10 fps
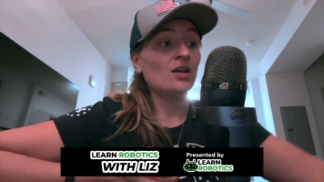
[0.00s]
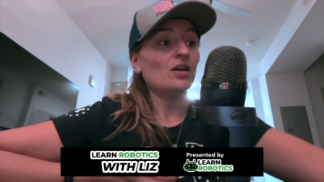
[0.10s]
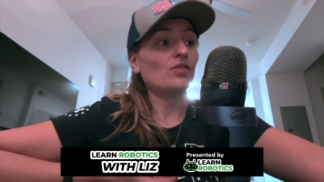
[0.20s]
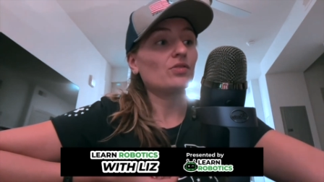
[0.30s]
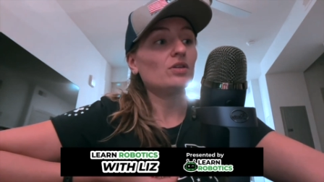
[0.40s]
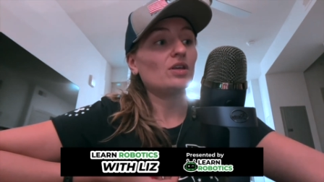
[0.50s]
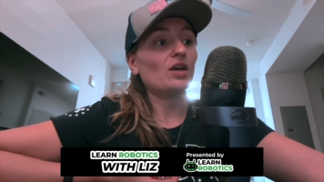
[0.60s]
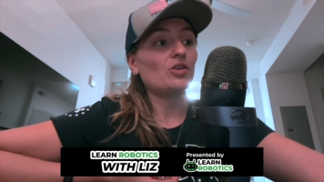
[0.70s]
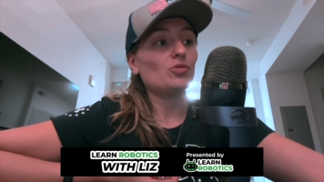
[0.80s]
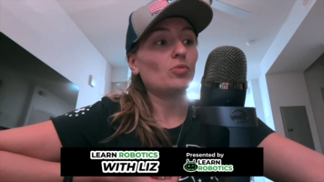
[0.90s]
is going to
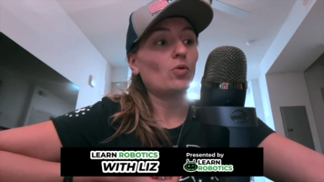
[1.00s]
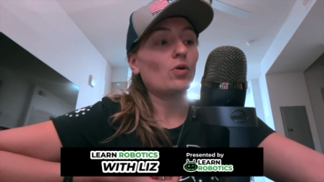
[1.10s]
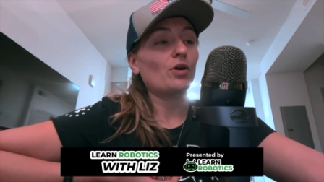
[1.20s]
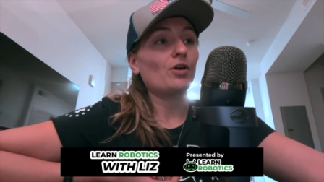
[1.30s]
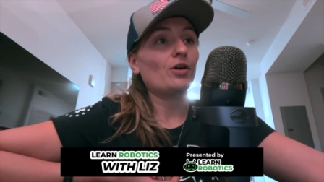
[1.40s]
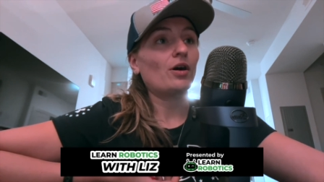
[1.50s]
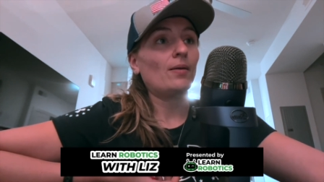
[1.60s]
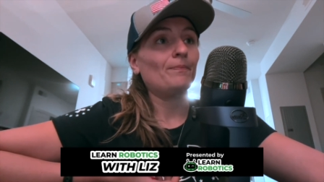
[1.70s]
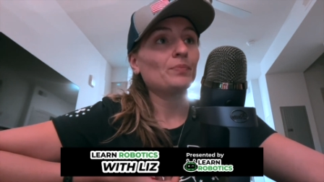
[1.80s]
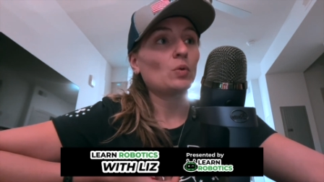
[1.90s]
get you more
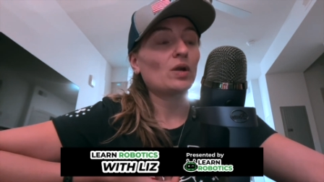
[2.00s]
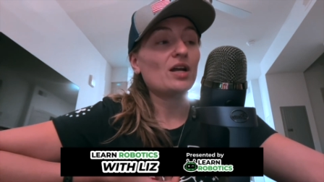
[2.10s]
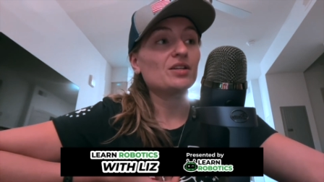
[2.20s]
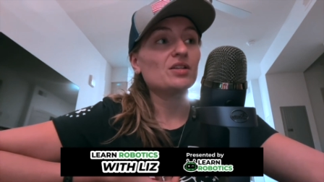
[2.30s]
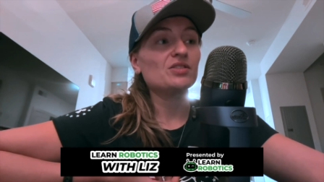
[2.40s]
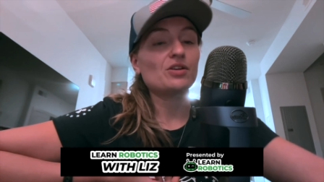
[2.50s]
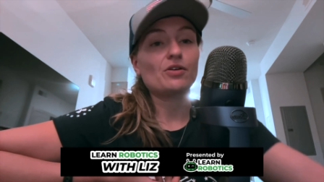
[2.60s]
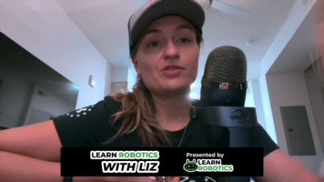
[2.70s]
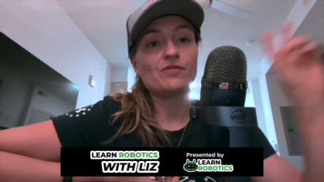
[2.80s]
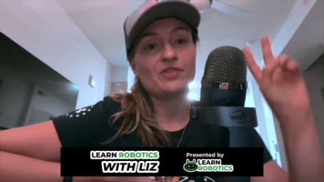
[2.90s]
um, what I'd
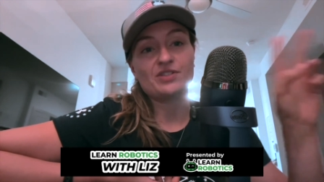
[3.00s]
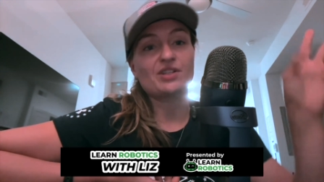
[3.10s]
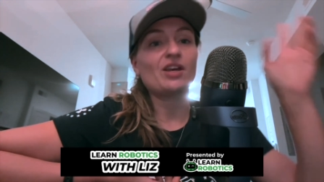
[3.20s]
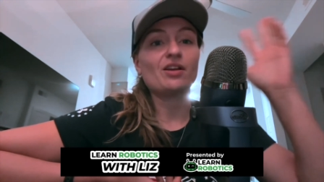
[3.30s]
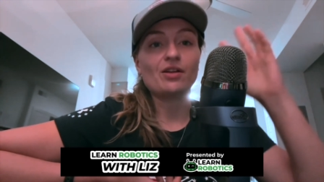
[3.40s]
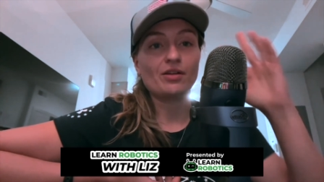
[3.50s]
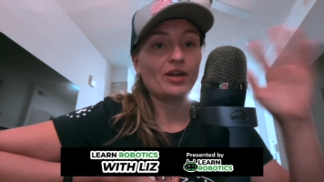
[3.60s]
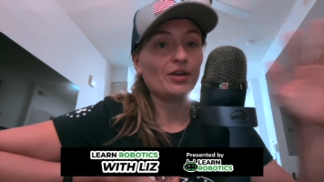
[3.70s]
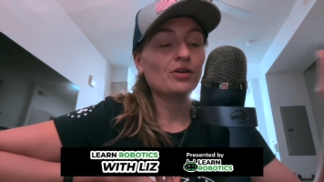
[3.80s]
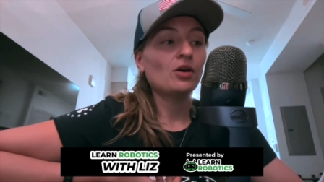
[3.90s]
consider sophisticated,
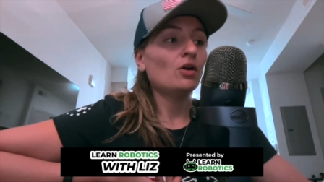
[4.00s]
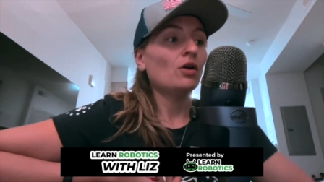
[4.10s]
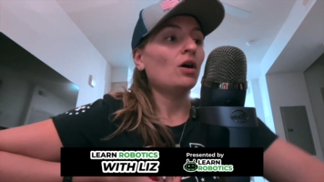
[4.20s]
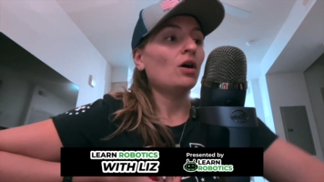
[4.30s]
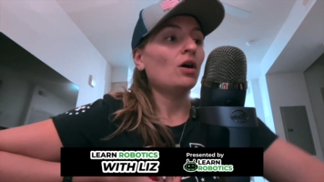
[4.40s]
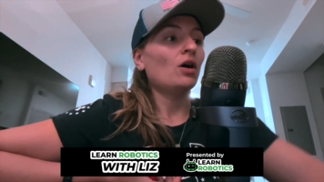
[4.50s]
like, uh,